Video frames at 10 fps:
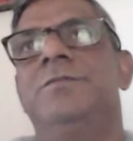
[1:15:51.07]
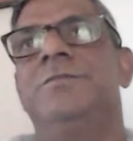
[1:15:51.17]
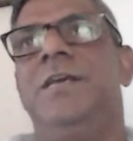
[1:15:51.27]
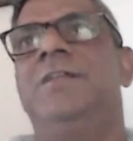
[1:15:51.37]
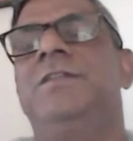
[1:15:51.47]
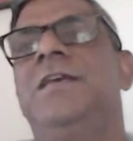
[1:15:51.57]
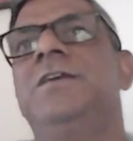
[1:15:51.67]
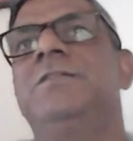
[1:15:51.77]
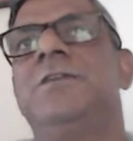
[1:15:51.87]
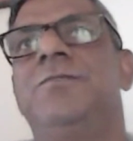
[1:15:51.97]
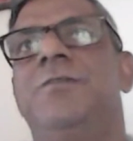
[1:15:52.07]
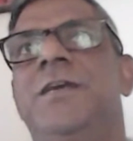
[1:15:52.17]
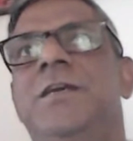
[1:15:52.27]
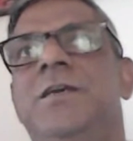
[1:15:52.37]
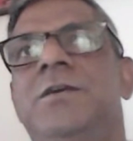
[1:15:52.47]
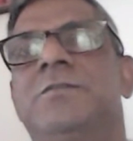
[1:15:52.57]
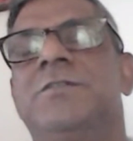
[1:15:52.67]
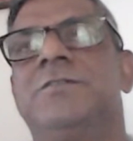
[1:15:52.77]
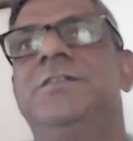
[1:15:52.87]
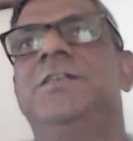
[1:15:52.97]
Second thing is, if I
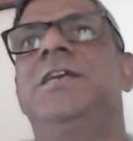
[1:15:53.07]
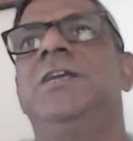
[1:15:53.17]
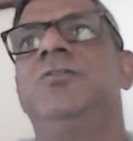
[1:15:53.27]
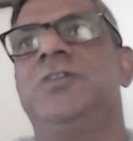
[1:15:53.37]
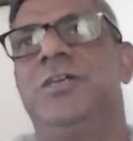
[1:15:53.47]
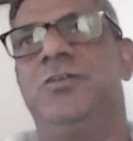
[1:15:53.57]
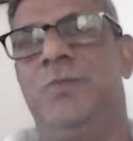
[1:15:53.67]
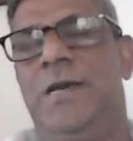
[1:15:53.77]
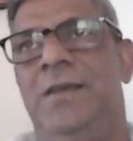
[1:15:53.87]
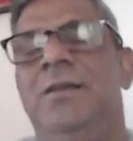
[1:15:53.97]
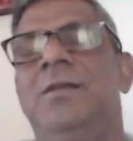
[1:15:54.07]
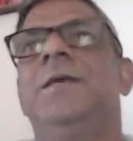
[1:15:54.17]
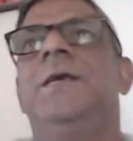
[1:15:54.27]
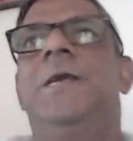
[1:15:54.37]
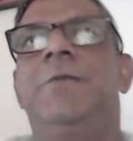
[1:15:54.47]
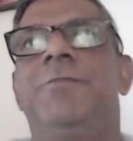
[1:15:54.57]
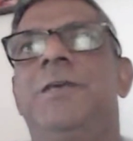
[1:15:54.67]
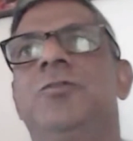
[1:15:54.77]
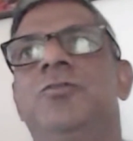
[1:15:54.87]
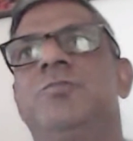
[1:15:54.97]
succeed in using it well, if I
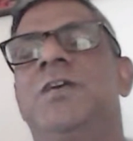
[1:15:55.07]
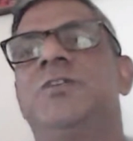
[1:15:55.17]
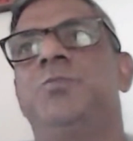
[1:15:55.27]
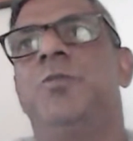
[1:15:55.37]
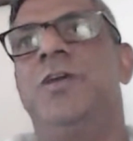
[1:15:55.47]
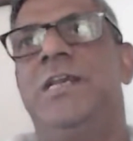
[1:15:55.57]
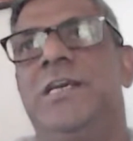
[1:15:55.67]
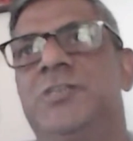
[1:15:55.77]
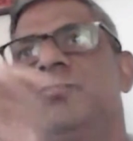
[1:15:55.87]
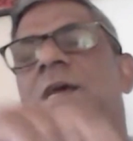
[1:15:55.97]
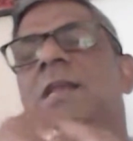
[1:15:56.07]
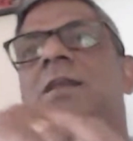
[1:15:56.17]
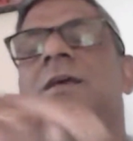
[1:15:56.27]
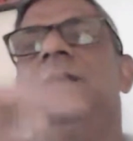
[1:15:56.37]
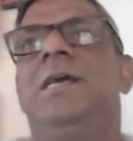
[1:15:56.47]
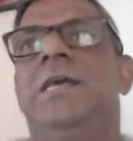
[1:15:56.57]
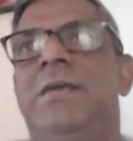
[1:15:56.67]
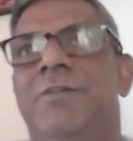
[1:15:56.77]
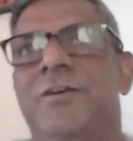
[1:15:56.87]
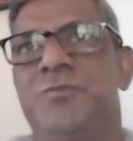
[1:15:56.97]
use my spoken English well,
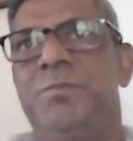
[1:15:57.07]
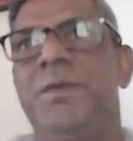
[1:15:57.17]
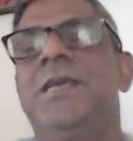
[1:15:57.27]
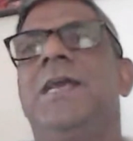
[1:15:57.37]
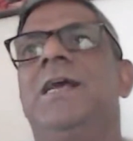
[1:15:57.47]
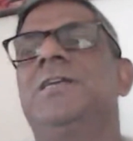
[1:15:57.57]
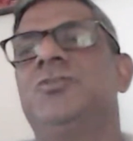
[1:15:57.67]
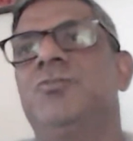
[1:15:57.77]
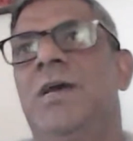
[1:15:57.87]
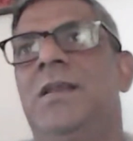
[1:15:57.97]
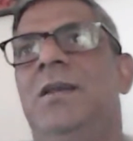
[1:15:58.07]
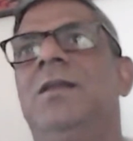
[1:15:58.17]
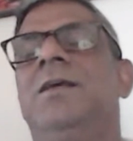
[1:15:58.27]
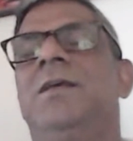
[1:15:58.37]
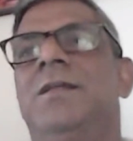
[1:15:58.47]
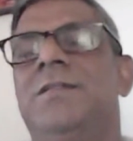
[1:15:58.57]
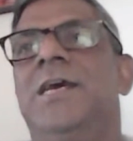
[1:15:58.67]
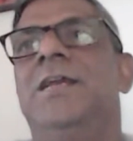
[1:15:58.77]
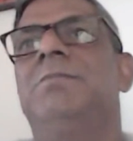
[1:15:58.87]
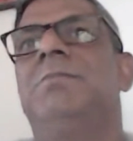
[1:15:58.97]
if I speak English well,
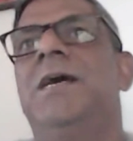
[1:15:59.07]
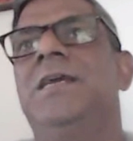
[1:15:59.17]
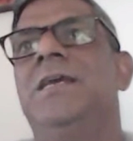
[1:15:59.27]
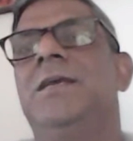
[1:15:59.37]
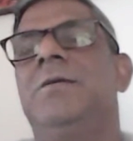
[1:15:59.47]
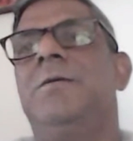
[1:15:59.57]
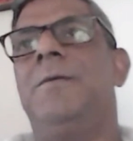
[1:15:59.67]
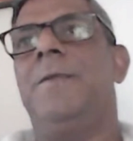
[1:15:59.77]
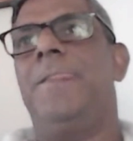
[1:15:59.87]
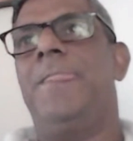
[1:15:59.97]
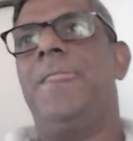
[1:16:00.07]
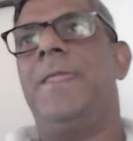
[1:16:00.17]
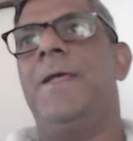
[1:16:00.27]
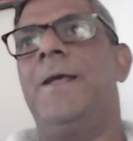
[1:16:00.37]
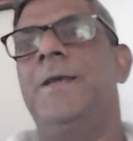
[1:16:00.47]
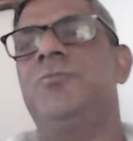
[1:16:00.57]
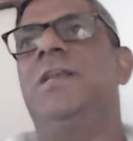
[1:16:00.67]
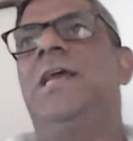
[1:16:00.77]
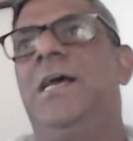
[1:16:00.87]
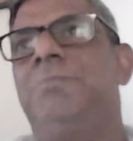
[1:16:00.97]
then it
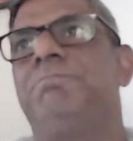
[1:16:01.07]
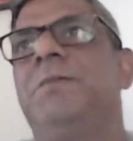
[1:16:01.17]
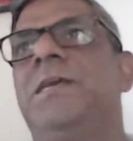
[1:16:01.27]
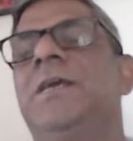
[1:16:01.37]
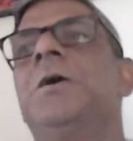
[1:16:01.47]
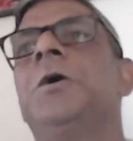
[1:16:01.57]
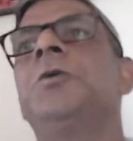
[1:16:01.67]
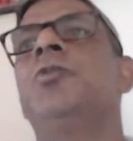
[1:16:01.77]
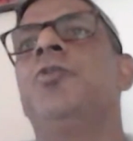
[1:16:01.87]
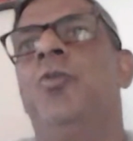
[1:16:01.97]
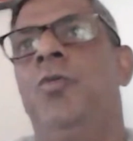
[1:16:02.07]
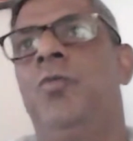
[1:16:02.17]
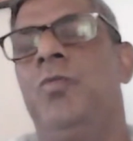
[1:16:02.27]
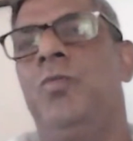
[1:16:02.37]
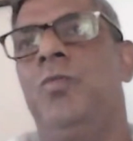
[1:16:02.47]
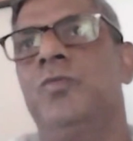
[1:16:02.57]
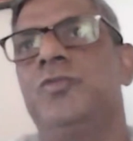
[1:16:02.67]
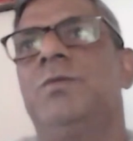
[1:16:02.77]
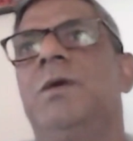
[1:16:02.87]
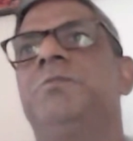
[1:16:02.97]
will help me grow.
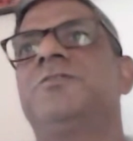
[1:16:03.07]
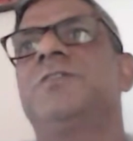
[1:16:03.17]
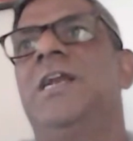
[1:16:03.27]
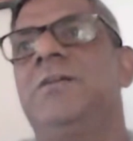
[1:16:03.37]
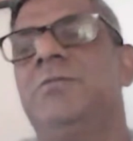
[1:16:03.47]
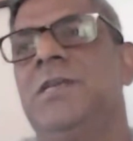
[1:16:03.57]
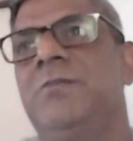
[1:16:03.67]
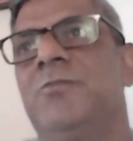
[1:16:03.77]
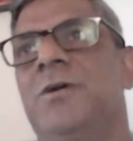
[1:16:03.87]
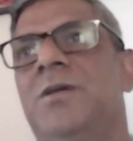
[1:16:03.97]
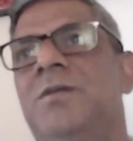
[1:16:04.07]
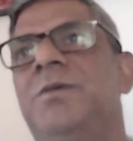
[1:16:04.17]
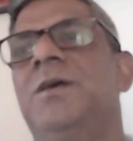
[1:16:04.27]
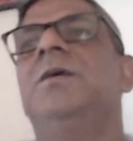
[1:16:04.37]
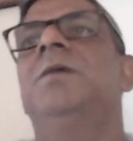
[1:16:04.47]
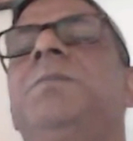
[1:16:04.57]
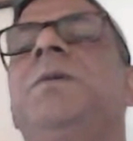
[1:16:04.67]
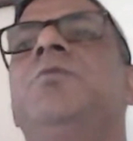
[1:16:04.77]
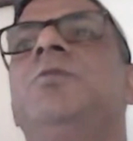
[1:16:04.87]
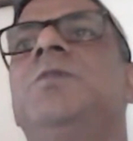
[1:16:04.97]
So my personality will evolve,
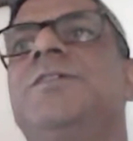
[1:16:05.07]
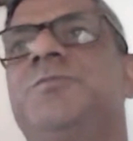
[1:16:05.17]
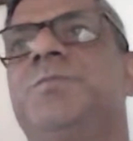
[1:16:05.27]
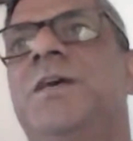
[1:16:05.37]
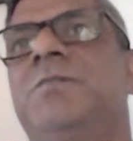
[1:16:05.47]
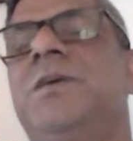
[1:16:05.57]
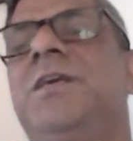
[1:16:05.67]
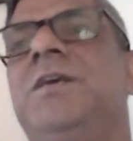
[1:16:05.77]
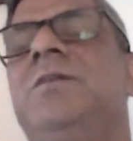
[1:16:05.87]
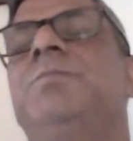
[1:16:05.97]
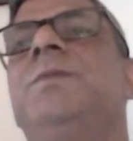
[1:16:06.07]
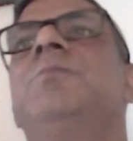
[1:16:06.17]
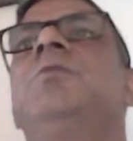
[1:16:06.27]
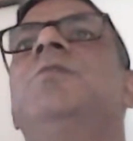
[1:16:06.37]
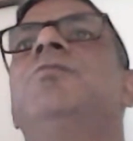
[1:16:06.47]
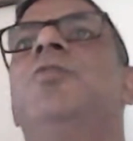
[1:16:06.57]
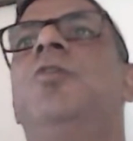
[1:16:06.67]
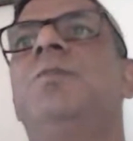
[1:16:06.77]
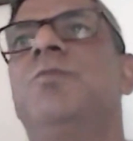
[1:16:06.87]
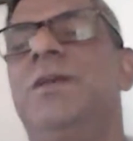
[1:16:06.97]
people will respect me, people will
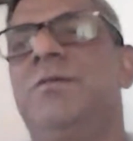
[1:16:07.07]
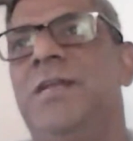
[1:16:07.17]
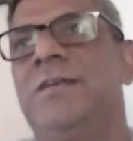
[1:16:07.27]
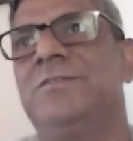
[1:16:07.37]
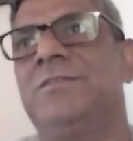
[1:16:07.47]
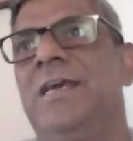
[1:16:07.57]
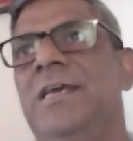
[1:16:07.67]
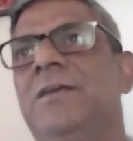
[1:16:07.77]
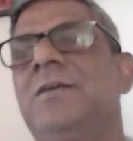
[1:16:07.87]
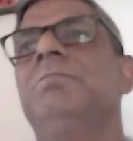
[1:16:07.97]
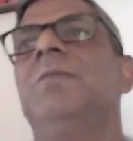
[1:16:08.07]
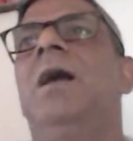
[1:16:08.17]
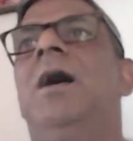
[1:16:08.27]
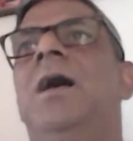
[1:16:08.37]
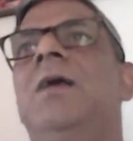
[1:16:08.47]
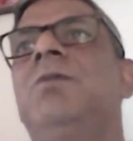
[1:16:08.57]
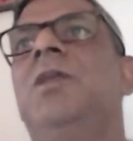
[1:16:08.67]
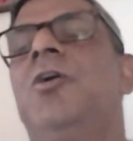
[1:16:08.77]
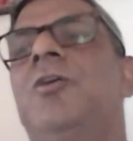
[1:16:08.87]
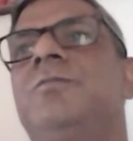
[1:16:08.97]
follow me, whatever I say. I
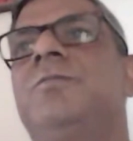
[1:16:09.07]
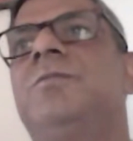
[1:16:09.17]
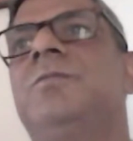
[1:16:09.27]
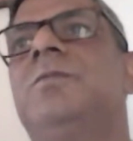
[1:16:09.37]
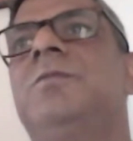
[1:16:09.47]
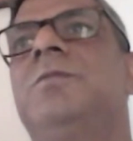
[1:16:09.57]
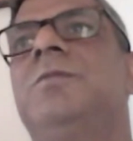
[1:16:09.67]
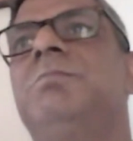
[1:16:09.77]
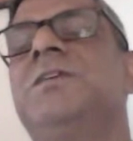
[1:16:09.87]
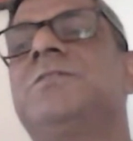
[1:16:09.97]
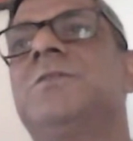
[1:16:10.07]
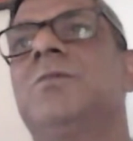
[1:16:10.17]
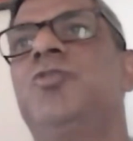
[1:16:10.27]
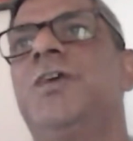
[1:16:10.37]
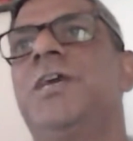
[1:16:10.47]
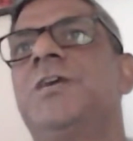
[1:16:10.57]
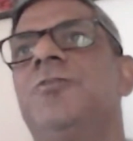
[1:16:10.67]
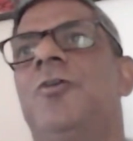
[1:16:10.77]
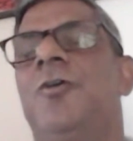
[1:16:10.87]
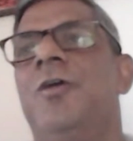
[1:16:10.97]
will not miscommunicate
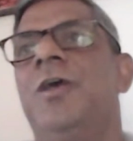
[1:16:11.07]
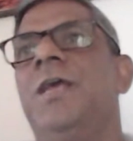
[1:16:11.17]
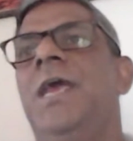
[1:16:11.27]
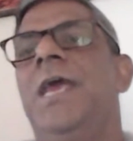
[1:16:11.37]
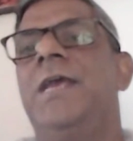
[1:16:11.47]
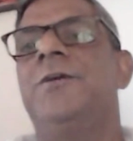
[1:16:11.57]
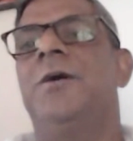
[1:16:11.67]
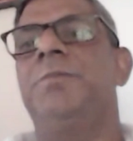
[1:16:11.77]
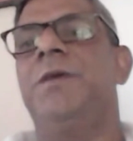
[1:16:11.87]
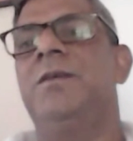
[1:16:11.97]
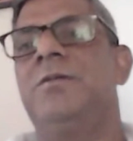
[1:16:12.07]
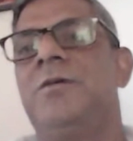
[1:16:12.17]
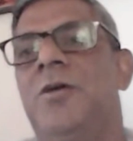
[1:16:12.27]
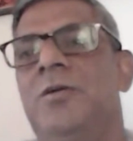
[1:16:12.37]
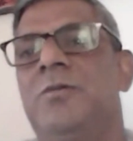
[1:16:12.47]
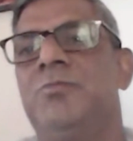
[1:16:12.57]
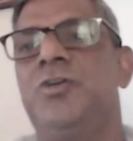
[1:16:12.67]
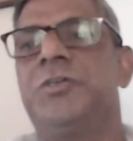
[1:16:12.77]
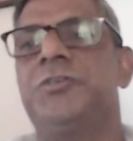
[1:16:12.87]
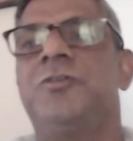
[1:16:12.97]
or end up in wrong
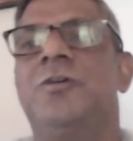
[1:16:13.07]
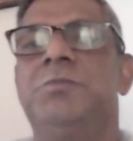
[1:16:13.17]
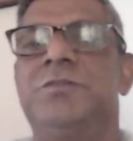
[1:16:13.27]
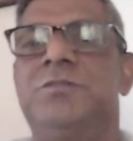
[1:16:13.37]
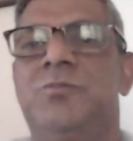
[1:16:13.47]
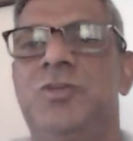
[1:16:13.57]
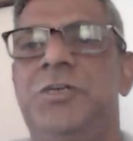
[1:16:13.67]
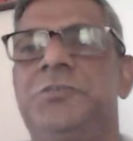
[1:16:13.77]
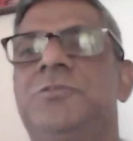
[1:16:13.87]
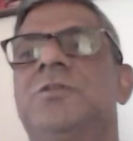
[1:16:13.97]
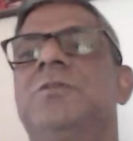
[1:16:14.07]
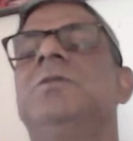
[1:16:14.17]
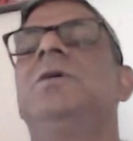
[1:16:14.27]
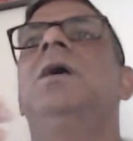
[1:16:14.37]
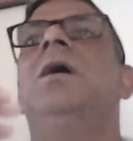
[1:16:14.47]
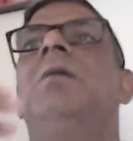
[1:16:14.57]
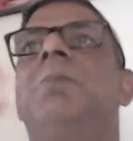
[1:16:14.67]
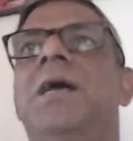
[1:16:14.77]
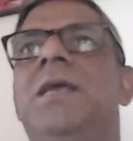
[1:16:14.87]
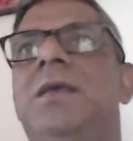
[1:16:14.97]
communication or miscommunication.
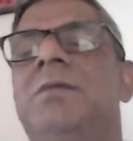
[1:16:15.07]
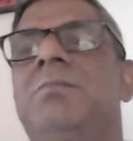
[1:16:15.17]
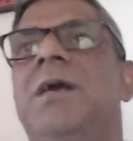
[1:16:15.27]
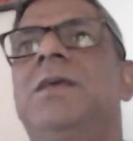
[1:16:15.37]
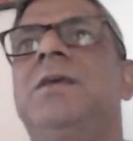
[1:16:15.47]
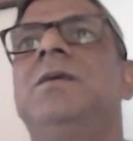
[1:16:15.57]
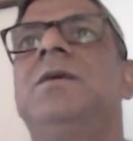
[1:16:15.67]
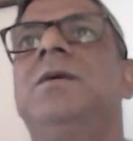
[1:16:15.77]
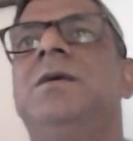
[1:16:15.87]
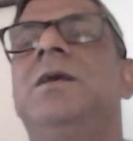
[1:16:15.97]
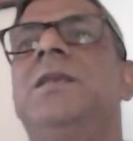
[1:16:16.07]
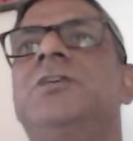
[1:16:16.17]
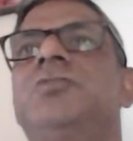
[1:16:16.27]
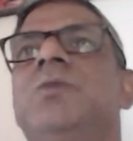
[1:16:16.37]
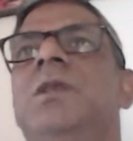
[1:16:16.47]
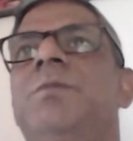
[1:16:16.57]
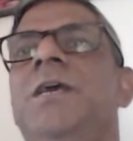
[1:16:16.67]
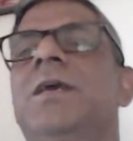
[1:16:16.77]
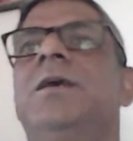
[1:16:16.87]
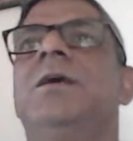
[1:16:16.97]
My English
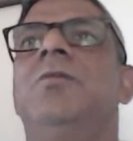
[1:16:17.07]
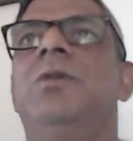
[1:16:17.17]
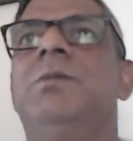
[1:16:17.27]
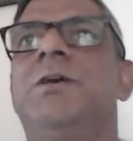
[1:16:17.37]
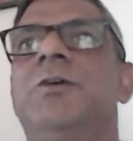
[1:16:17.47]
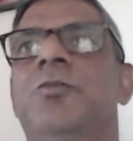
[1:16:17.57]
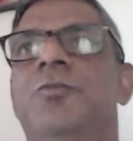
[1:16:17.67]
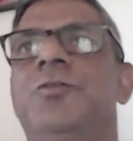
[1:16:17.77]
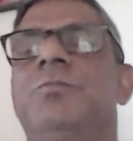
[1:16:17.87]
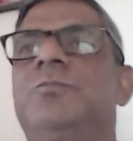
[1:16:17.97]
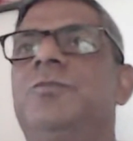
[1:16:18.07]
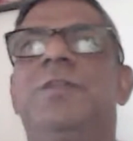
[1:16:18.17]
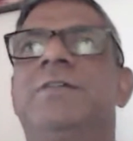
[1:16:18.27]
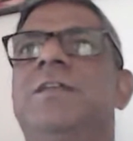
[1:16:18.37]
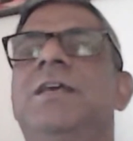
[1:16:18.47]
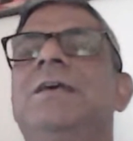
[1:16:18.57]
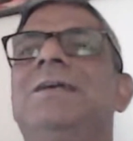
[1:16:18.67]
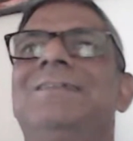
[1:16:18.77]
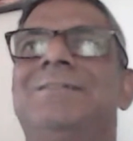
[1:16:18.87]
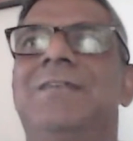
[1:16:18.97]
will be good. So that's the
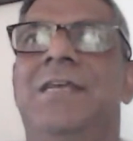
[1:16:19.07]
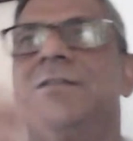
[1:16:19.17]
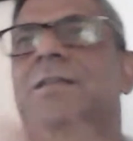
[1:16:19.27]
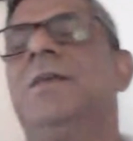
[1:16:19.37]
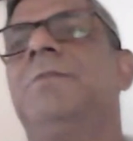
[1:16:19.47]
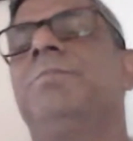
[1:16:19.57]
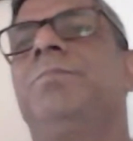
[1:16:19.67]
second thing.